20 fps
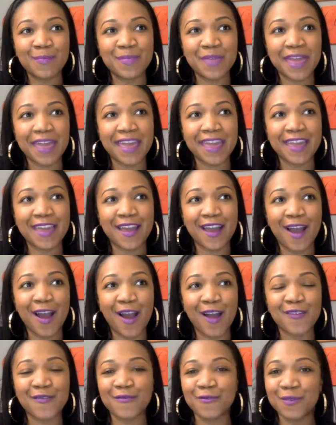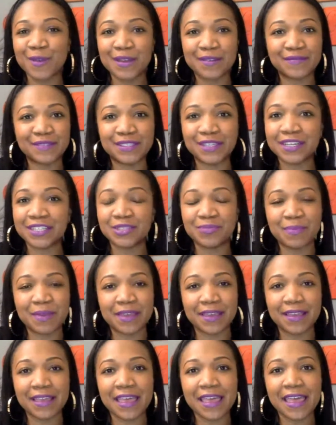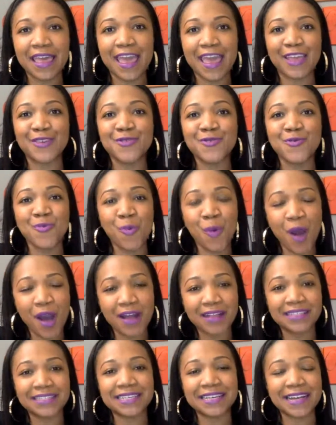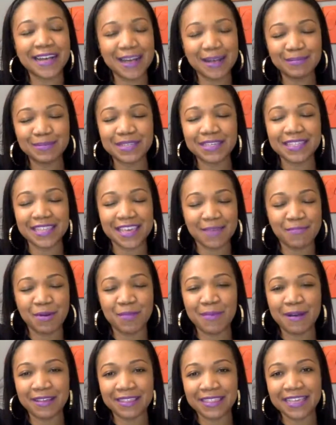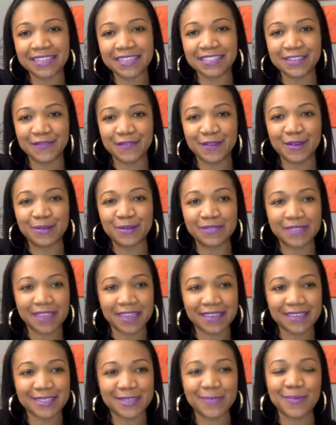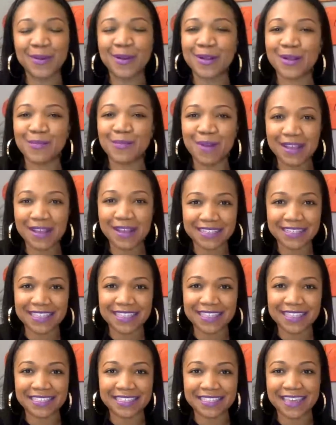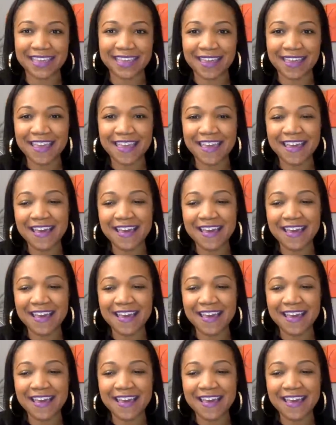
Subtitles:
They are free of judgment, and you want to come to them about that difficult thing. So we're going to process that today.